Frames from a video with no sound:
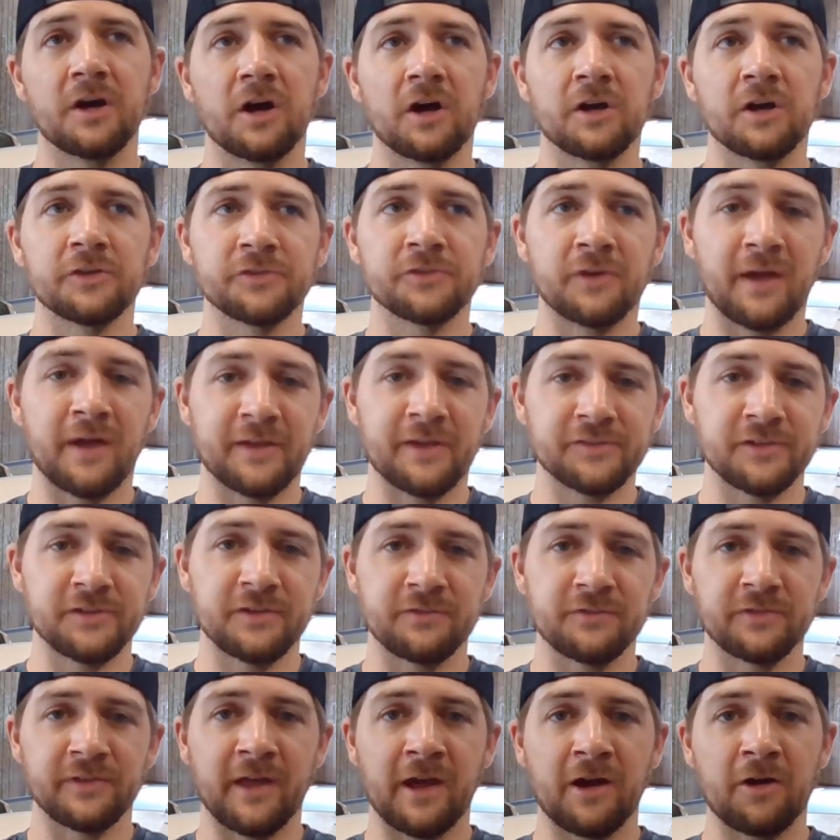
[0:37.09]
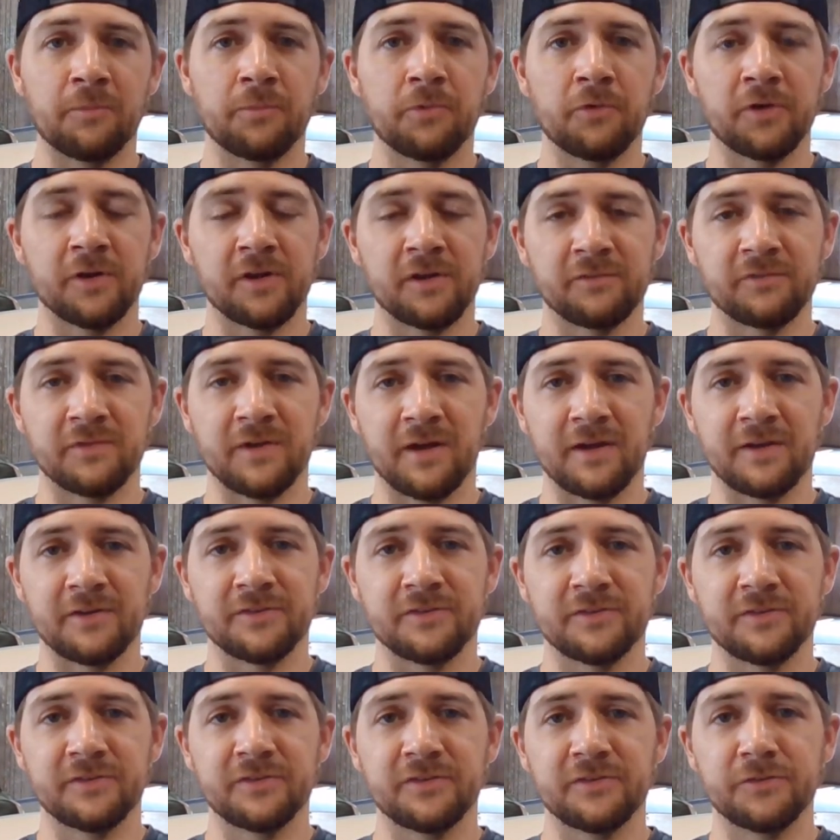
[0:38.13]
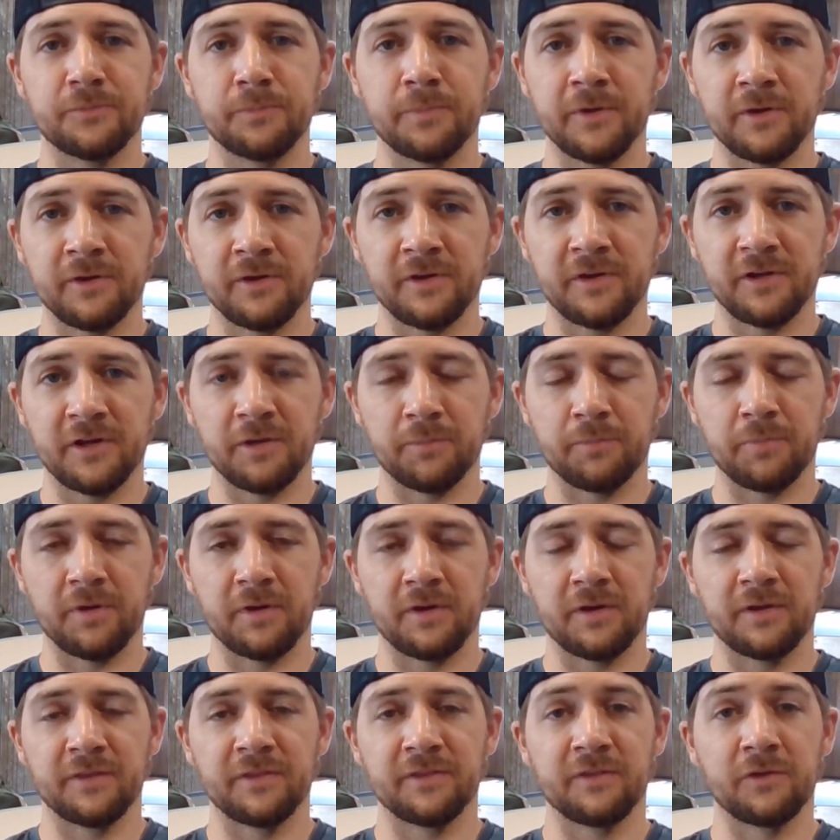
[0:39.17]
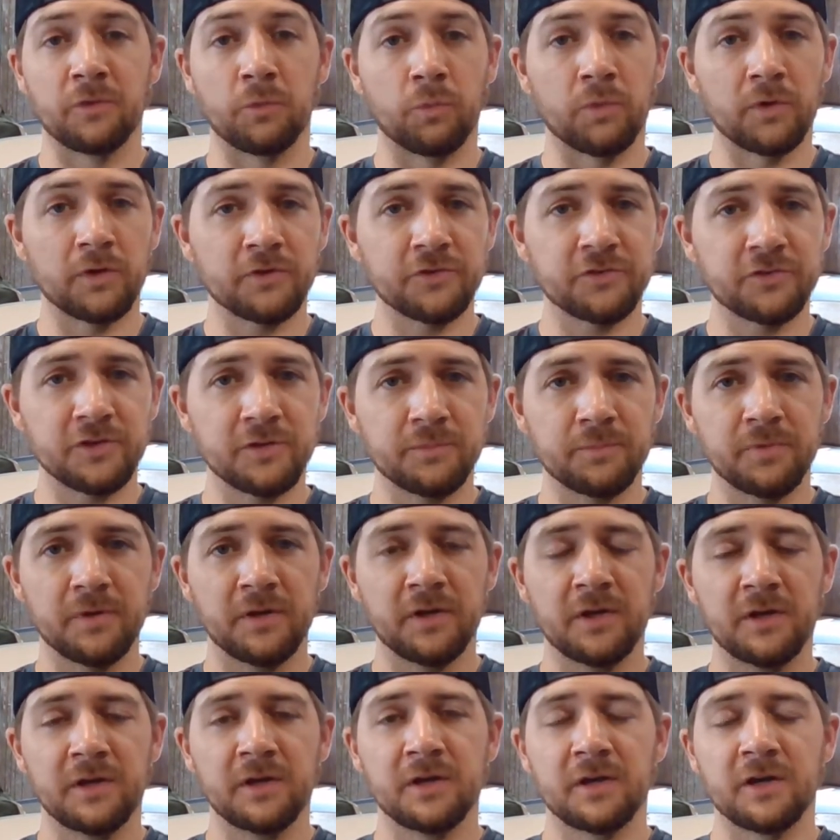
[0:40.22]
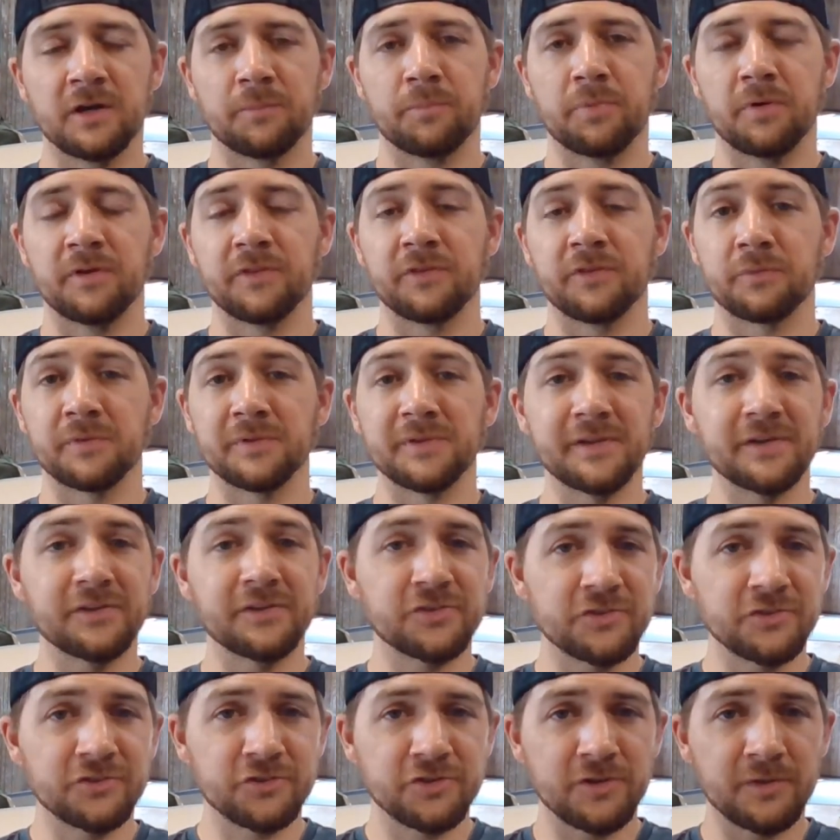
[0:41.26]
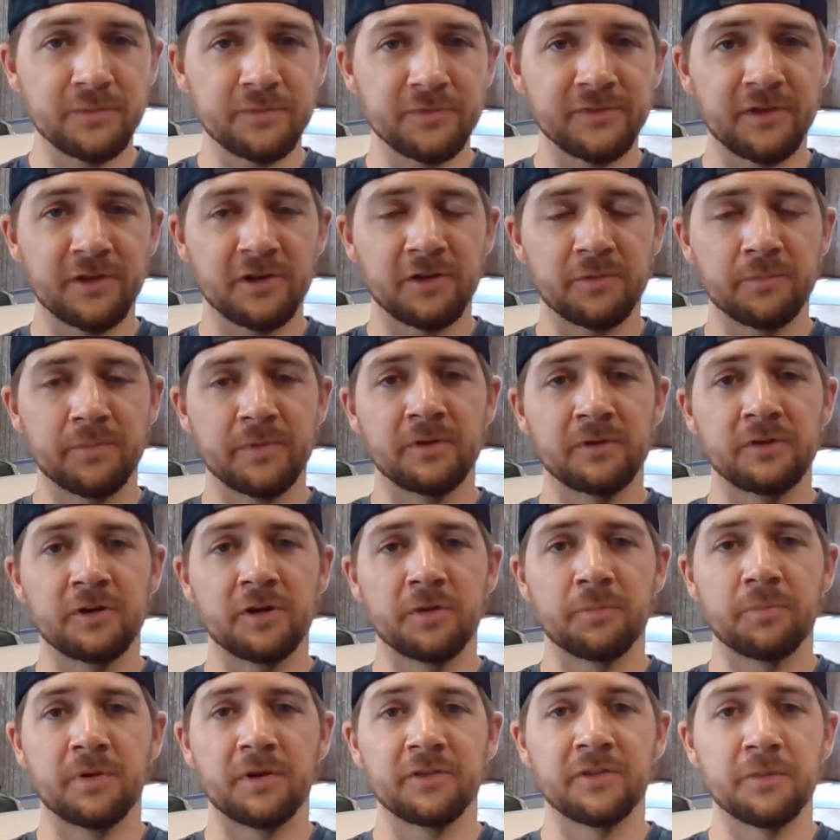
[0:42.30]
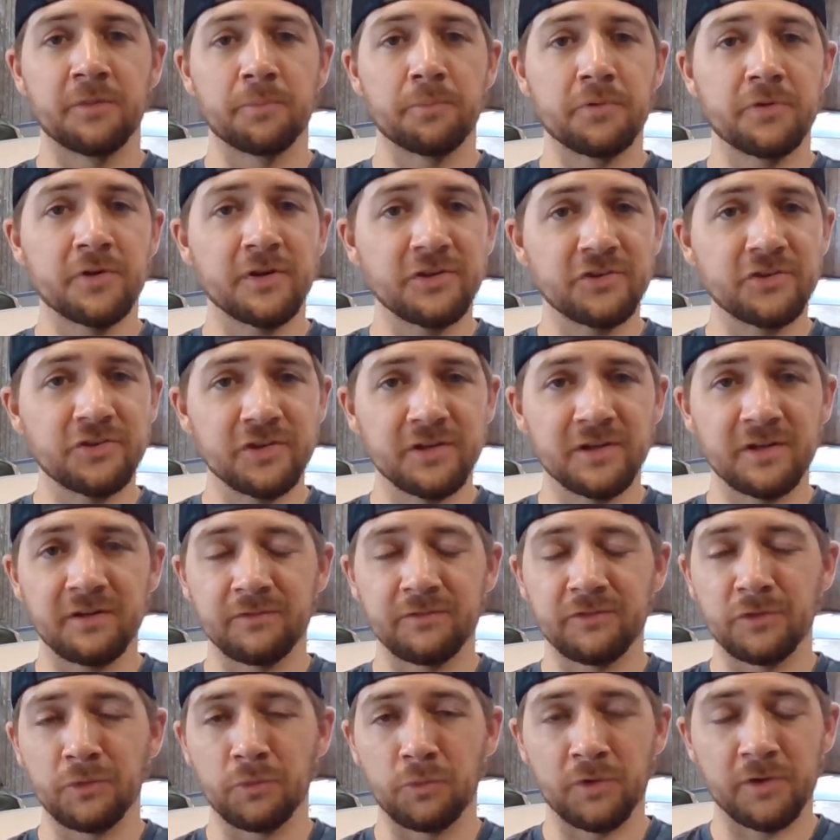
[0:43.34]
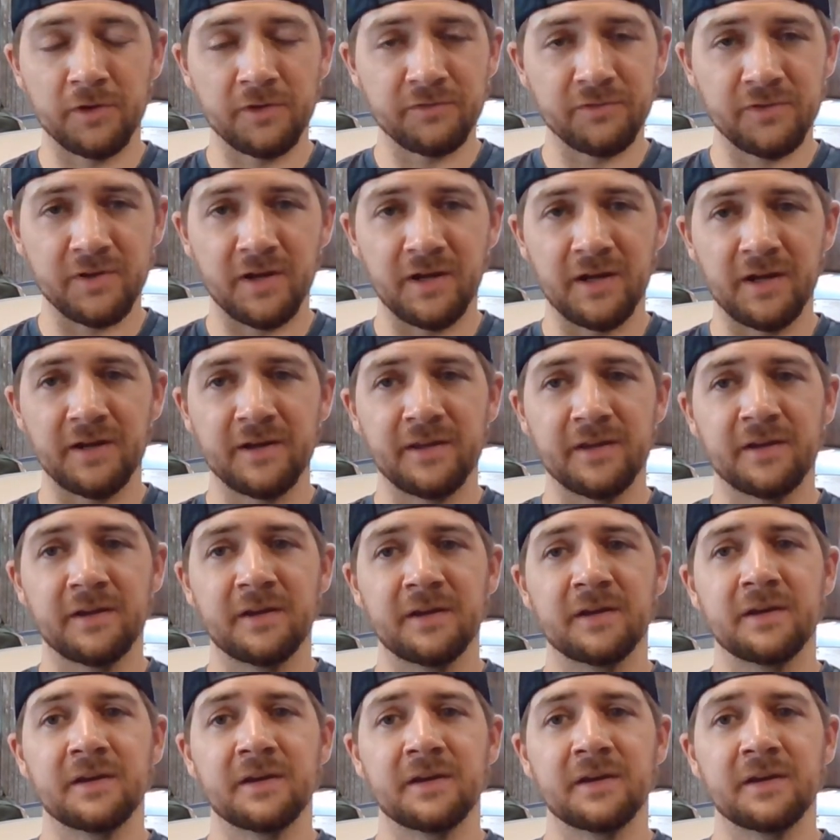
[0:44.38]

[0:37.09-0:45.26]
Also asking for the outpouring of God's Spirit upon the worship, upon the relationships that are built, upon the preaching of the Word of God.